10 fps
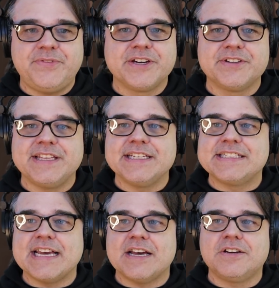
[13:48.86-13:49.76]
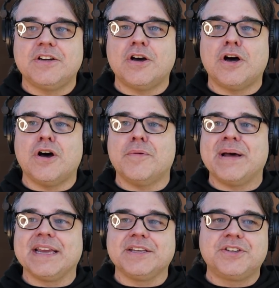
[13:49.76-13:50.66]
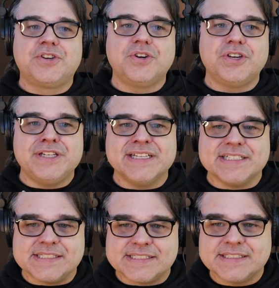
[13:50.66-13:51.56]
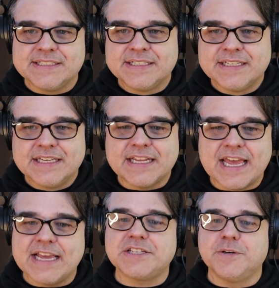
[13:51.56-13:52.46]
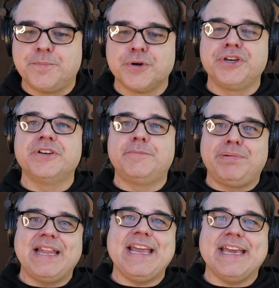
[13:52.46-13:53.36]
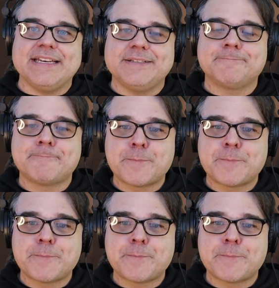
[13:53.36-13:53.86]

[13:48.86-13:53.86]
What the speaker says: figure things out. Oh my goodness. Actually, pretty good plan.